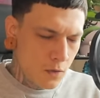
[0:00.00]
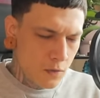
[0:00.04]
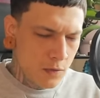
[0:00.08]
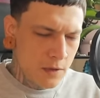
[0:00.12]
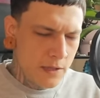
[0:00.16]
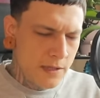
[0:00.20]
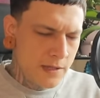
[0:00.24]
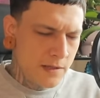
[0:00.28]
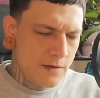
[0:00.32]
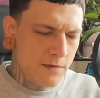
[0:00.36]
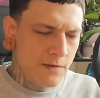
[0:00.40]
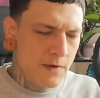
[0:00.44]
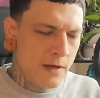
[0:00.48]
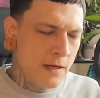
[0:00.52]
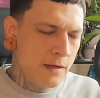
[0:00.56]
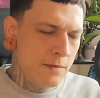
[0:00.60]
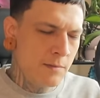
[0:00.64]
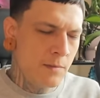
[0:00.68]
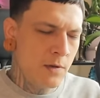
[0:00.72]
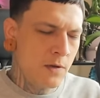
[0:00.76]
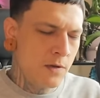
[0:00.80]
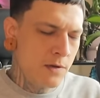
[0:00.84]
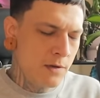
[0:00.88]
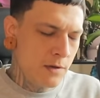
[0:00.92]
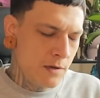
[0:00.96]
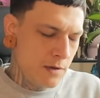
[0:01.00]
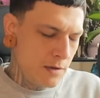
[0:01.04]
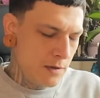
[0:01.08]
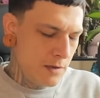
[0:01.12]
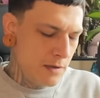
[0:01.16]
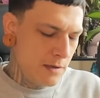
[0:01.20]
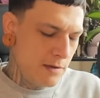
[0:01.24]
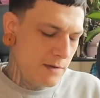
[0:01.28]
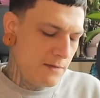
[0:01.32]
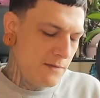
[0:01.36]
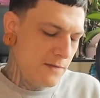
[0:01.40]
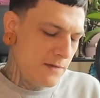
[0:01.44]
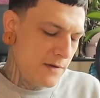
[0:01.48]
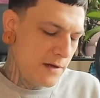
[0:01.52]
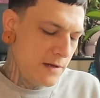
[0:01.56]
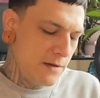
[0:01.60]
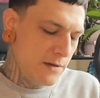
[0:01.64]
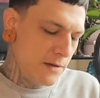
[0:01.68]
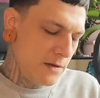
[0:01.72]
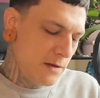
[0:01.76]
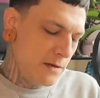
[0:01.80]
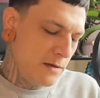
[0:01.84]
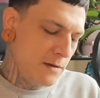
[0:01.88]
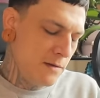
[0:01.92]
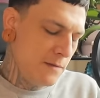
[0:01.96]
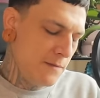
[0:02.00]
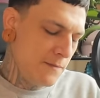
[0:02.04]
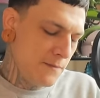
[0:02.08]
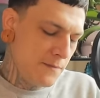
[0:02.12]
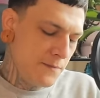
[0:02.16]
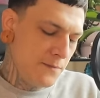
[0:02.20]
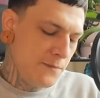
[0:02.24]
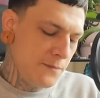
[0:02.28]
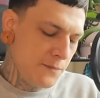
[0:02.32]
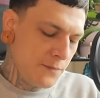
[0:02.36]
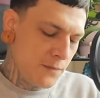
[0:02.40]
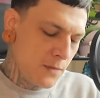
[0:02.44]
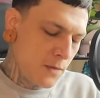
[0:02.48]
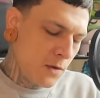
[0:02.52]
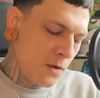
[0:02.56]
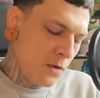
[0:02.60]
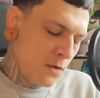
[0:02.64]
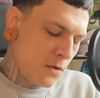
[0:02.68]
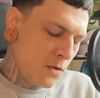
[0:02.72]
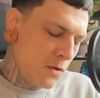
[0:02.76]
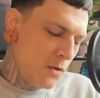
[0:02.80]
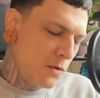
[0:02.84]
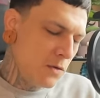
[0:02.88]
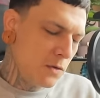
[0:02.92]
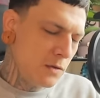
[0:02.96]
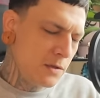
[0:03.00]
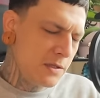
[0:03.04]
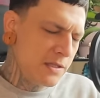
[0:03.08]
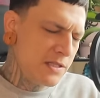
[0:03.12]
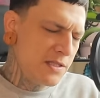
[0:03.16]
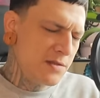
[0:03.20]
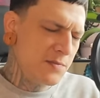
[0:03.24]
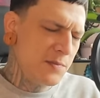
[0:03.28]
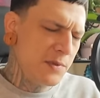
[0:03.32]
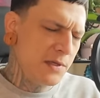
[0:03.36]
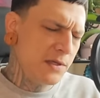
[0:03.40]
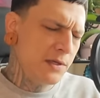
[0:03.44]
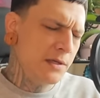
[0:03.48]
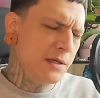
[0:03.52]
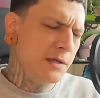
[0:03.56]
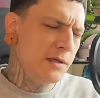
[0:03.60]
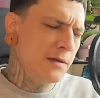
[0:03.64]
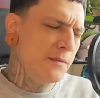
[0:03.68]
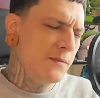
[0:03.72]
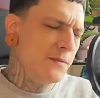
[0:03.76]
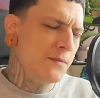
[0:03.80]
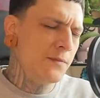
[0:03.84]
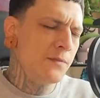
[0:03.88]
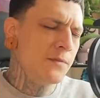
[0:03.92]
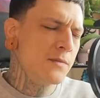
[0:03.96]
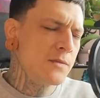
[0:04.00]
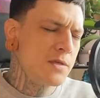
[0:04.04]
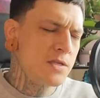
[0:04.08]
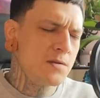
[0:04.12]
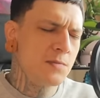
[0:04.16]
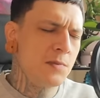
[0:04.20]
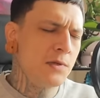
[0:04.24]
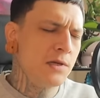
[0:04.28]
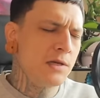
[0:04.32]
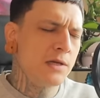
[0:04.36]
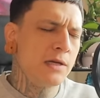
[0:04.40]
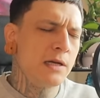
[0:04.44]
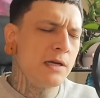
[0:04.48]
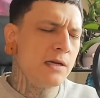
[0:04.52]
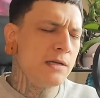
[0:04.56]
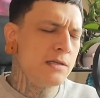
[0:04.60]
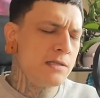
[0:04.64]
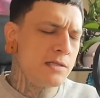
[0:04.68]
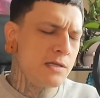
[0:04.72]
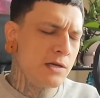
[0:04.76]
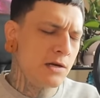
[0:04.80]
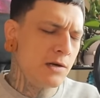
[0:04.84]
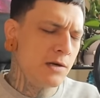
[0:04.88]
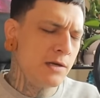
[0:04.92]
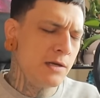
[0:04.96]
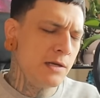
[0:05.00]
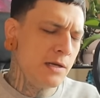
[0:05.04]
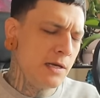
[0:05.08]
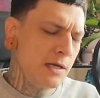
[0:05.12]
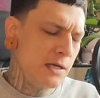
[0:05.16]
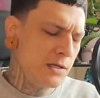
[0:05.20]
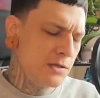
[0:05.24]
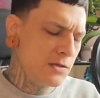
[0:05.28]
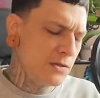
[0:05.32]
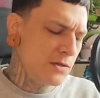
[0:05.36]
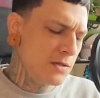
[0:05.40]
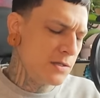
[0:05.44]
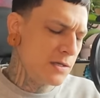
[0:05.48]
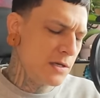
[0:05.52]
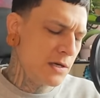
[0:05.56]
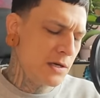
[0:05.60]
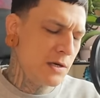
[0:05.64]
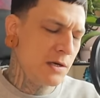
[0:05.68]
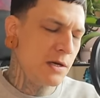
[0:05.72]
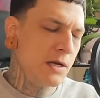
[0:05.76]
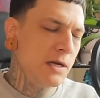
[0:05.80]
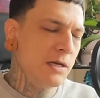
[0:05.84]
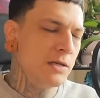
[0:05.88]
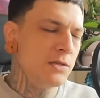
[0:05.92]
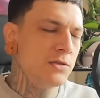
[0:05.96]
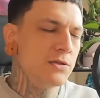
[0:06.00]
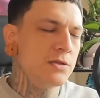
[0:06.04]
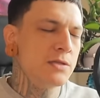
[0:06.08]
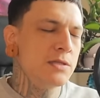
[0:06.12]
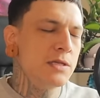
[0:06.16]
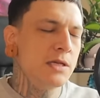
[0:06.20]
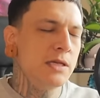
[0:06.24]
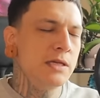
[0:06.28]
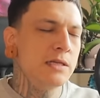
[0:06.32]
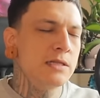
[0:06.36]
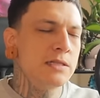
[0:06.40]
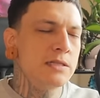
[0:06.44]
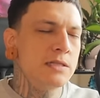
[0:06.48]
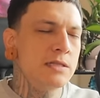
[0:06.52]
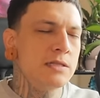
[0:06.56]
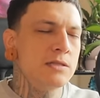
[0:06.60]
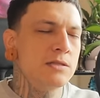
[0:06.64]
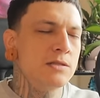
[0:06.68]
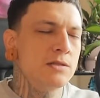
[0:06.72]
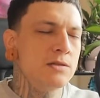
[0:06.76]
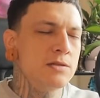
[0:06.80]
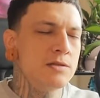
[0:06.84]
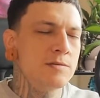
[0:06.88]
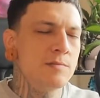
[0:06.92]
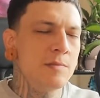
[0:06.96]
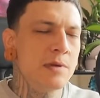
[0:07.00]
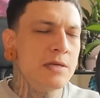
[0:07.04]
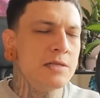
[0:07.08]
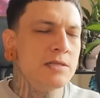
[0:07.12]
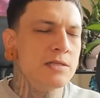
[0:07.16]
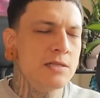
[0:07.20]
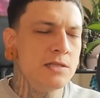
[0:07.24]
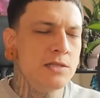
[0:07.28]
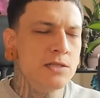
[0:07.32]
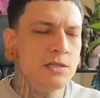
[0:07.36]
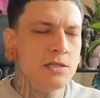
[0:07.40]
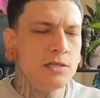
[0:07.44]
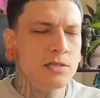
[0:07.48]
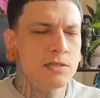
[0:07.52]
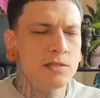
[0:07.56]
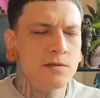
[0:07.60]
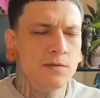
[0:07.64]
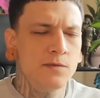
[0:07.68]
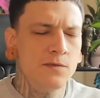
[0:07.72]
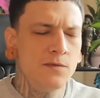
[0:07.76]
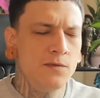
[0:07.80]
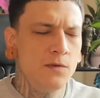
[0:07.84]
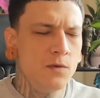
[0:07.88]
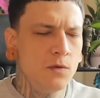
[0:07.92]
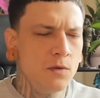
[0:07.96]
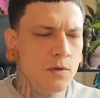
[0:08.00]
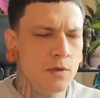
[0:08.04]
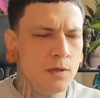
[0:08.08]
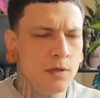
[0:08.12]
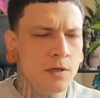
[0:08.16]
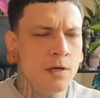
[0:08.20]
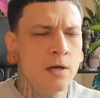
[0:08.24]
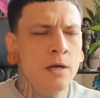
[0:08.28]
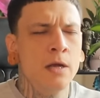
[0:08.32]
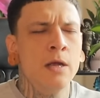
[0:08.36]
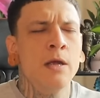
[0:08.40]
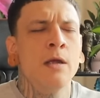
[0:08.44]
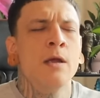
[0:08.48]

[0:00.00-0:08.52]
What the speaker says: Holy Divine Mother and Father, Holy Spirit, Spirit Guides, Guardian Angels, Archangels, Ancestors, messages for